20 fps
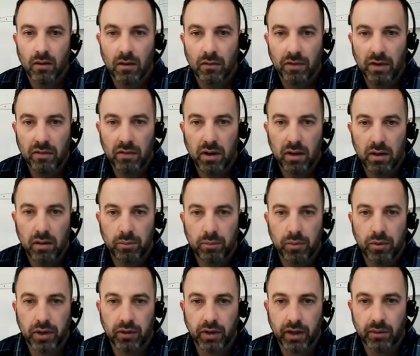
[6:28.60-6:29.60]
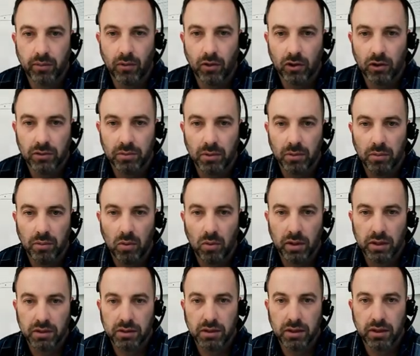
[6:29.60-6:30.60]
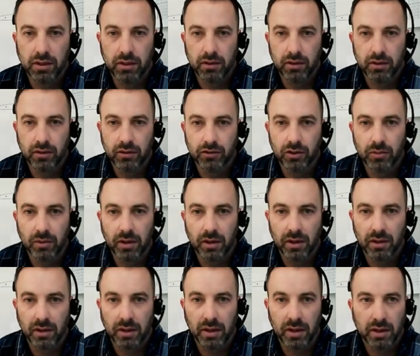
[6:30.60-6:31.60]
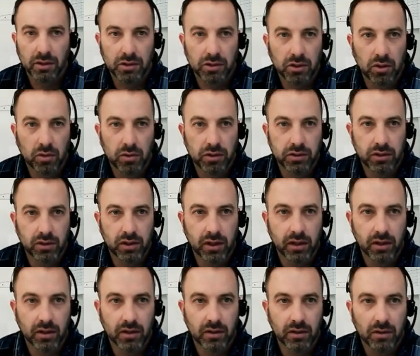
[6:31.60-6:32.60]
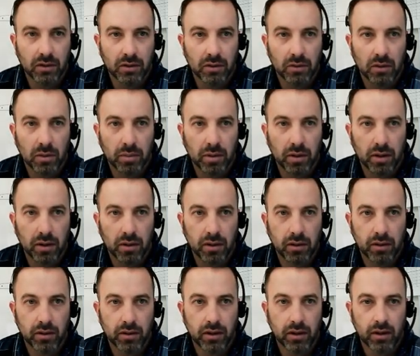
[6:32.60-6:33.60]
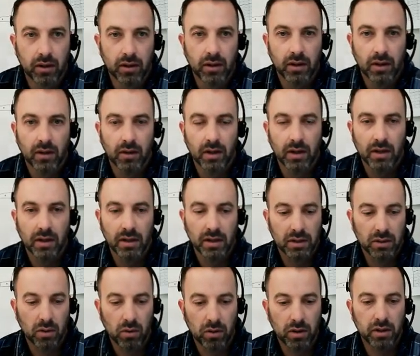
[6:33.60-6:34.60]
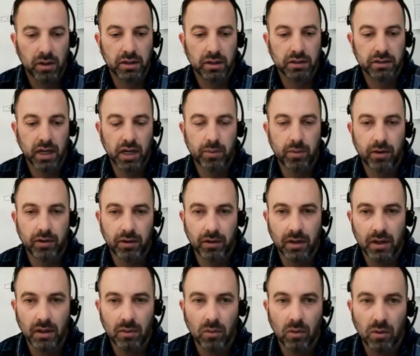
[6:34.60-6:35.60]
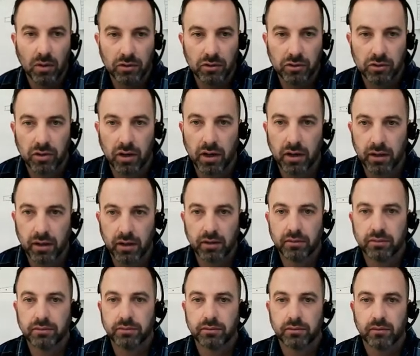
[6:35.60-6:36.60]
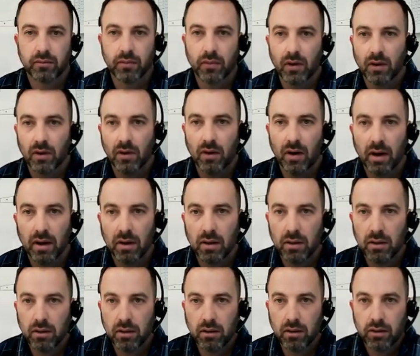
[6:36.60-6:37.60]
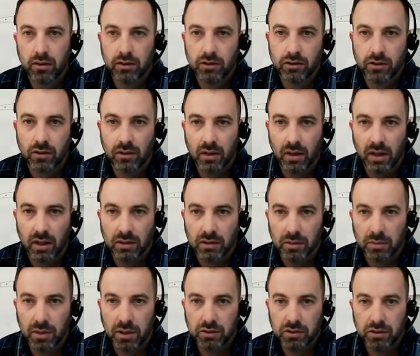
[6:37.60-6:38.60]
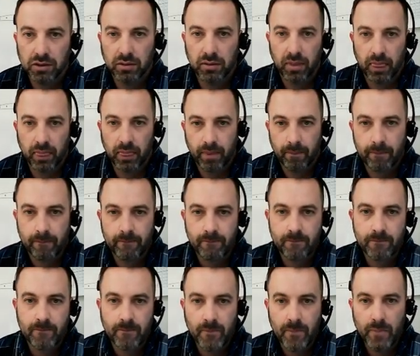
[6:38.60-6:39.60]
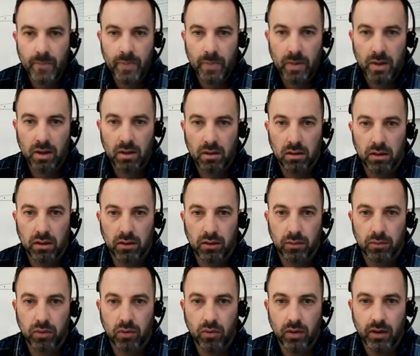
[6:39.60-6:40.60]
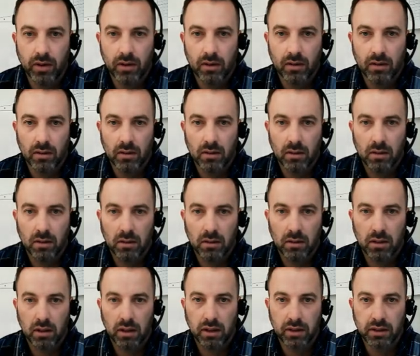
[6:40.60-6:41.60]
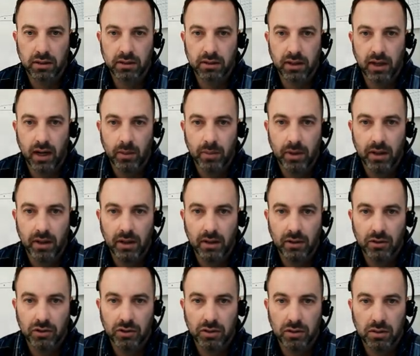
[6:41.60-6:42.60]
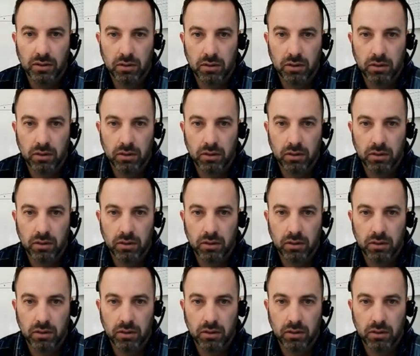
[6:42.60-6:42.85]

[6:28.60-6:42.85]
If you ever end up putting like multiple points in or too many things, you can always click undo up here and hit it, or hit escape on your keyboard and try it again. All right, so click on dimension, click on the point, click on the top edge,